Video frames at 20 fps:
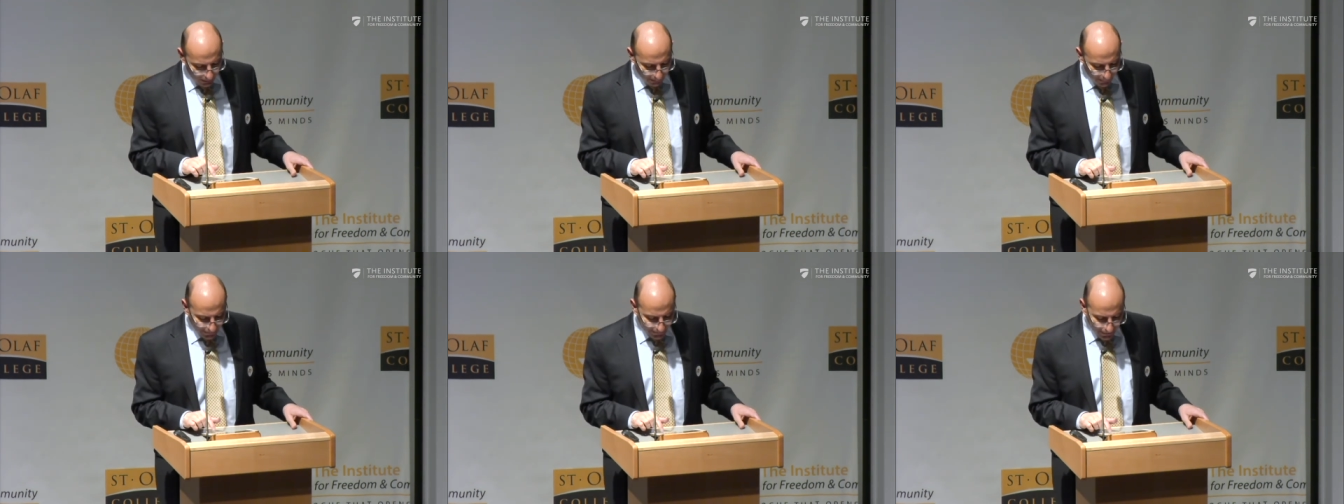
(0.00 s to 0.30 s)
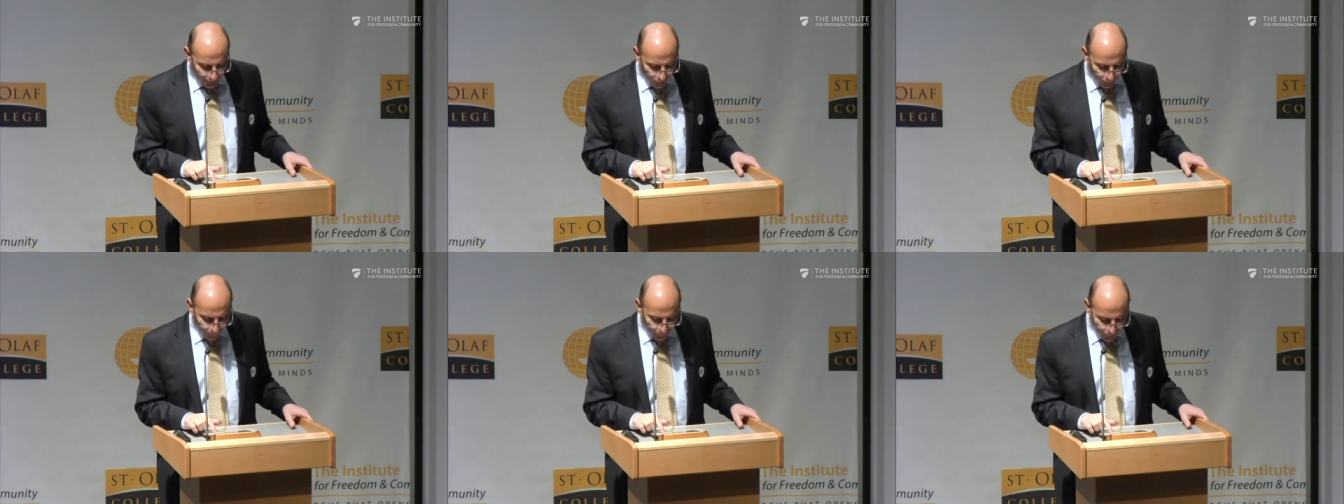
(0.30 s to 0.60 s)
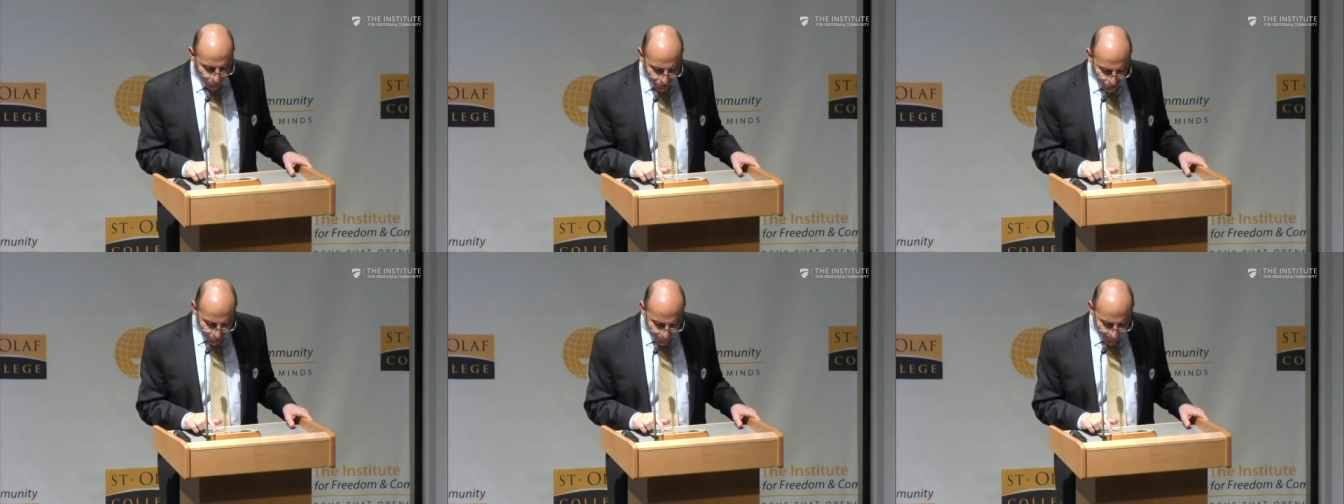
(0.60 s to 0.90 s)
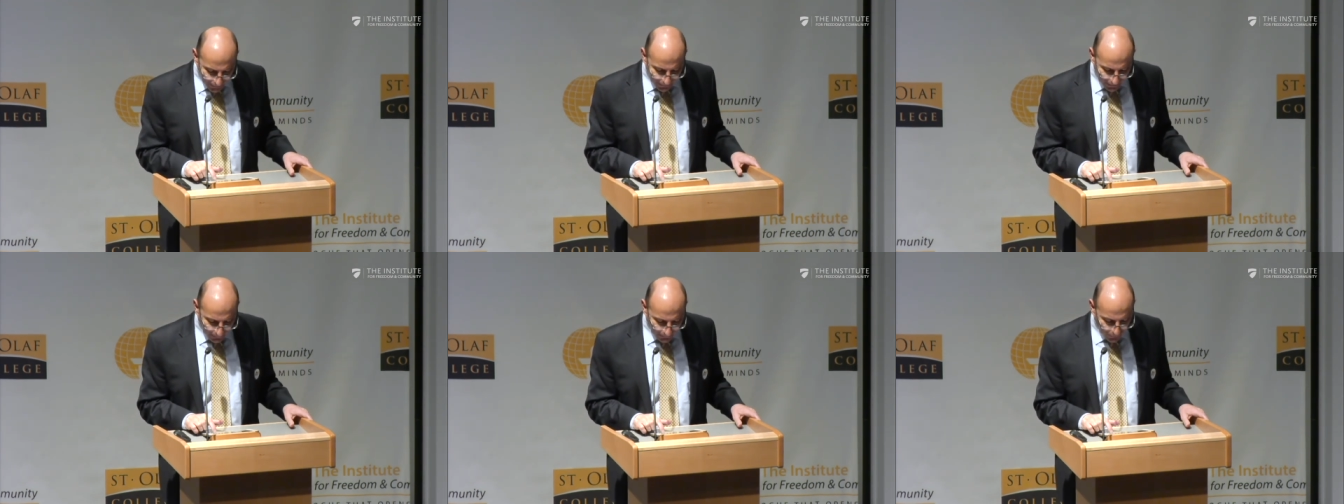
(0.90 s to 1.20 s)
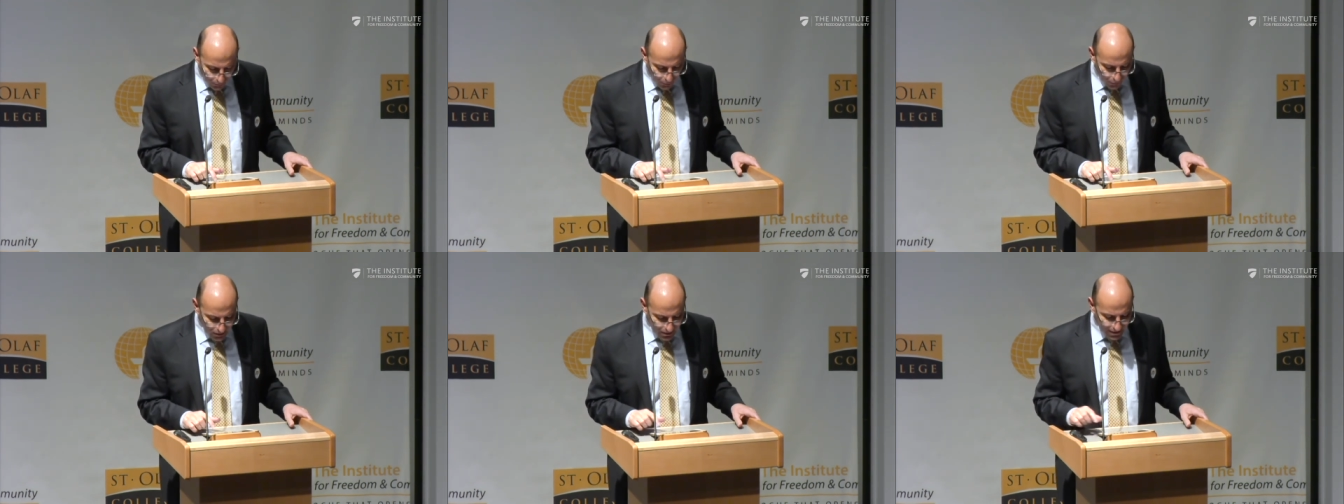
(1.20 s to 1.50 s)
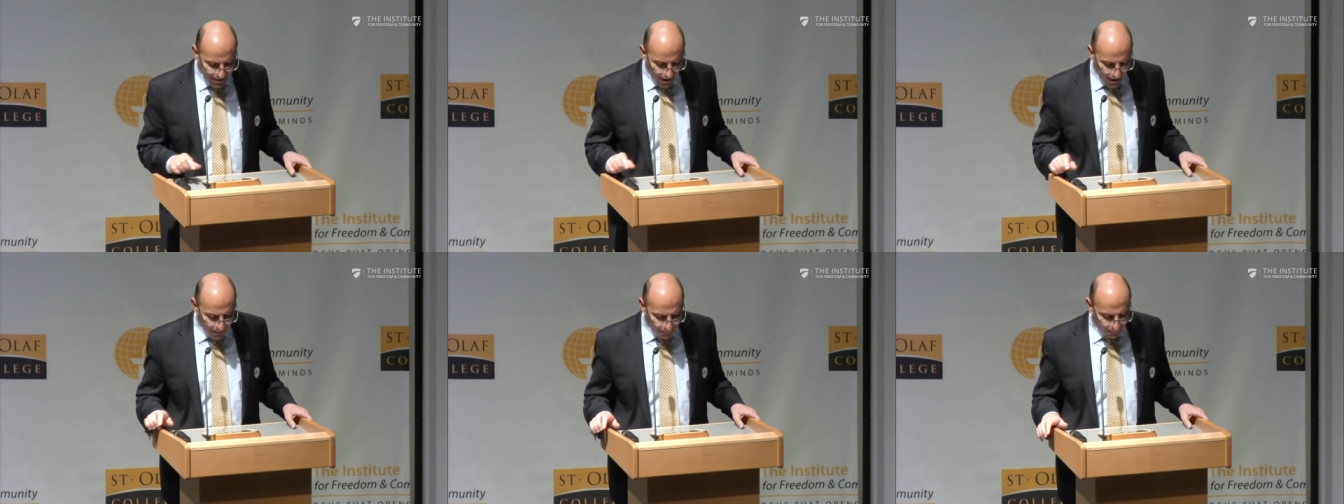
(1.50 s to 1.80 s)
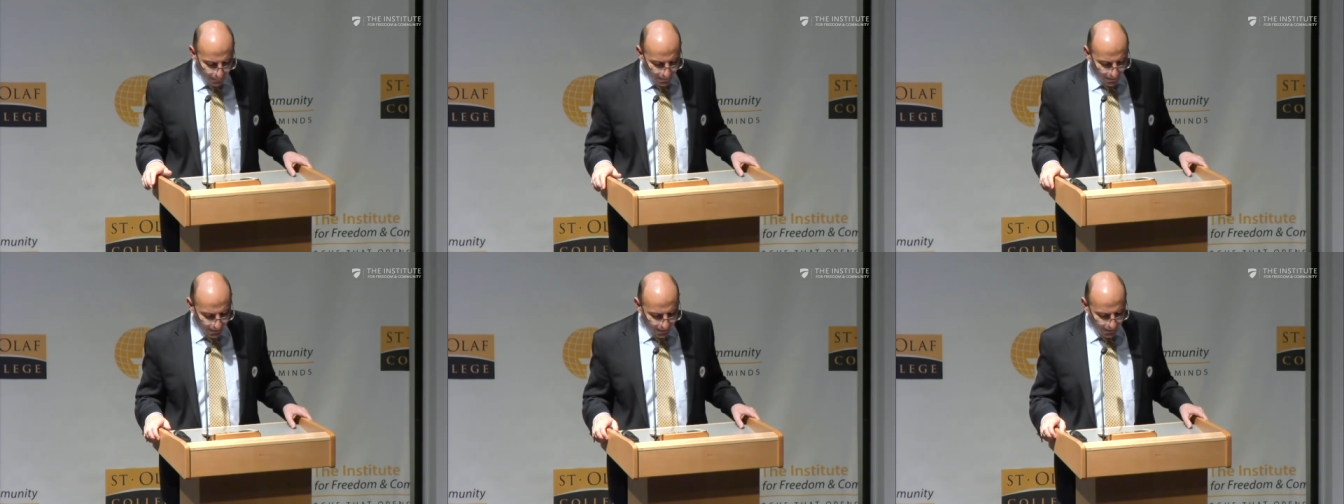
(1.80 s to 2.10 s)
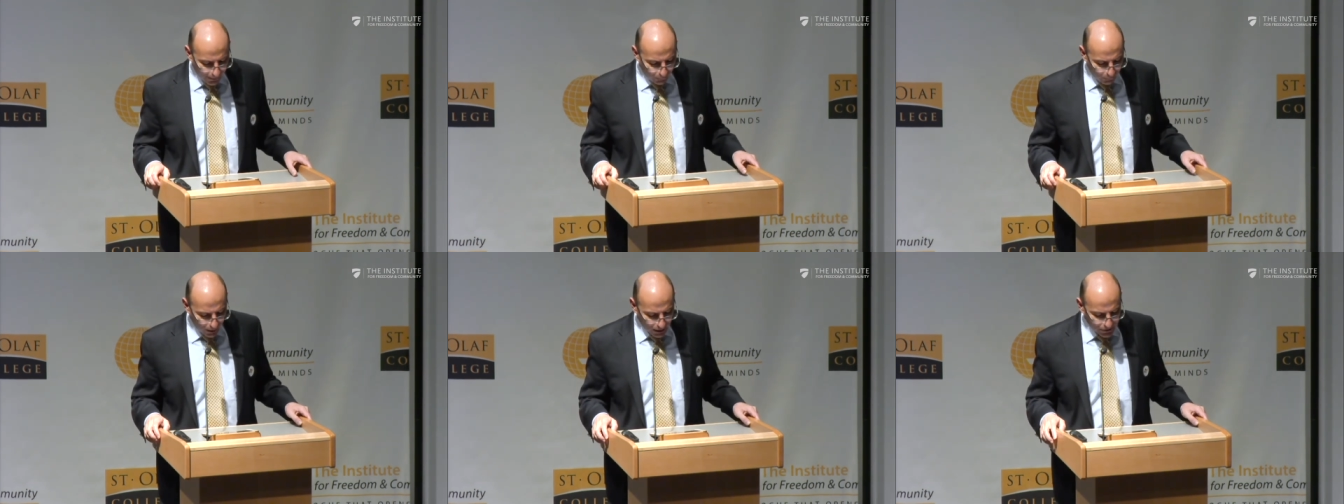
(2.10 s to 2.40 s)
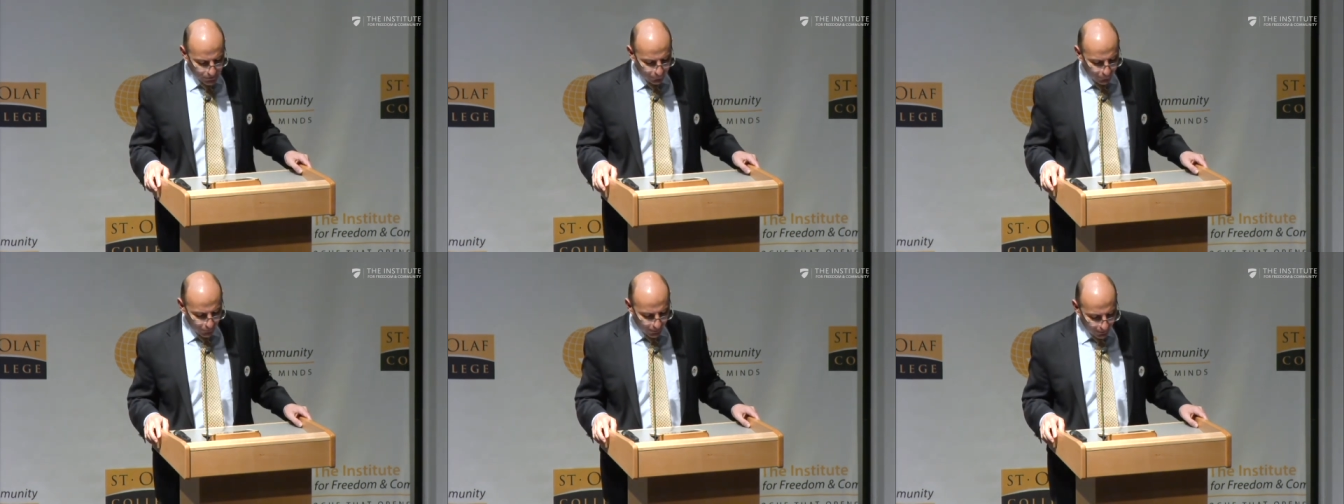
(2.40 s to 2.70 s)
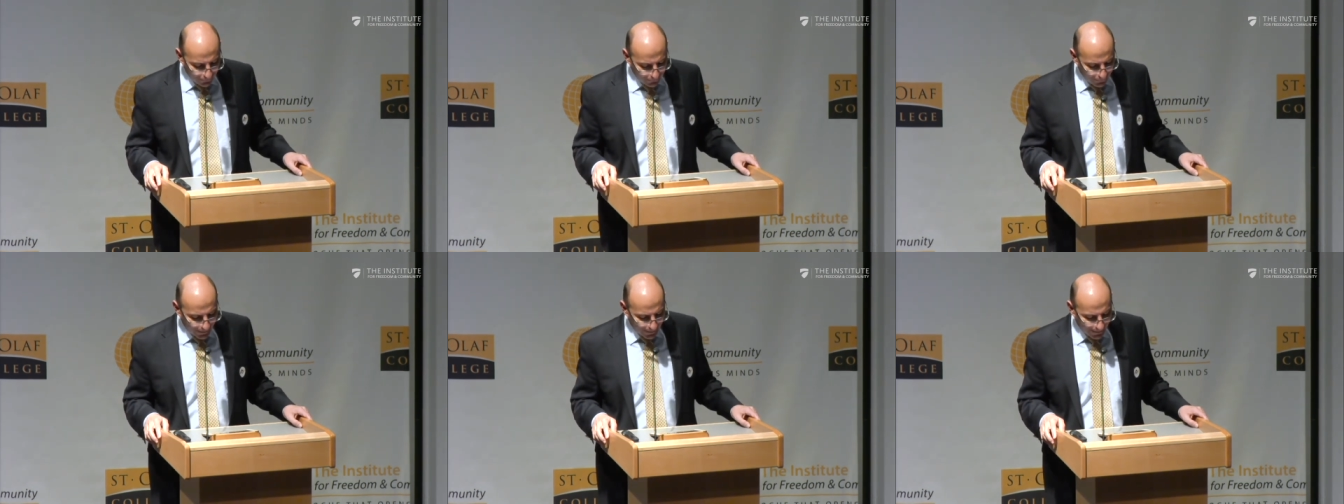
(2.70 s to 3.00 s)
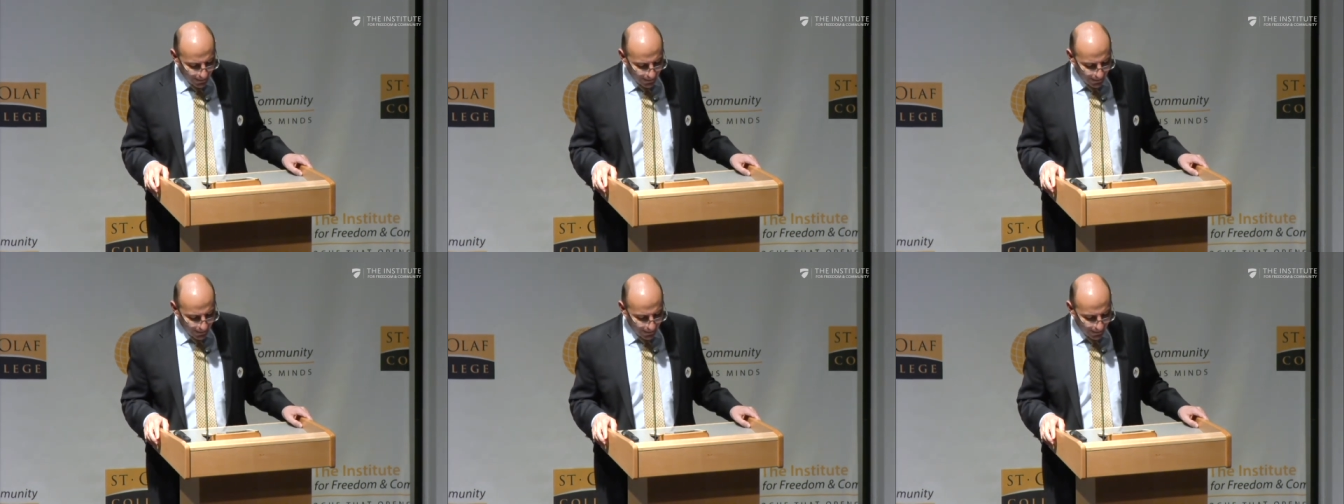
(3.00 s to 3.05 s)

but an opportunity because the empire was forever